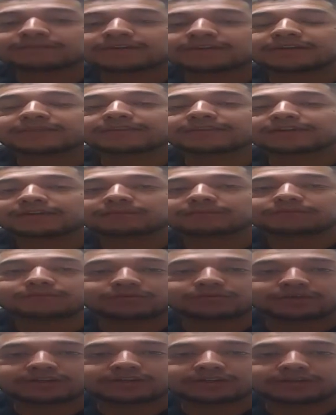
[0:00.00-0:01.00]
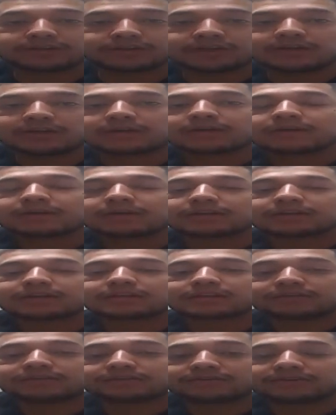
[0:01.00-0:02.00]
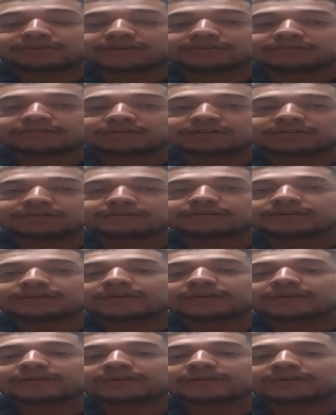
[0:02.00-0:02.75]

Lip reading: not the important, the third I believe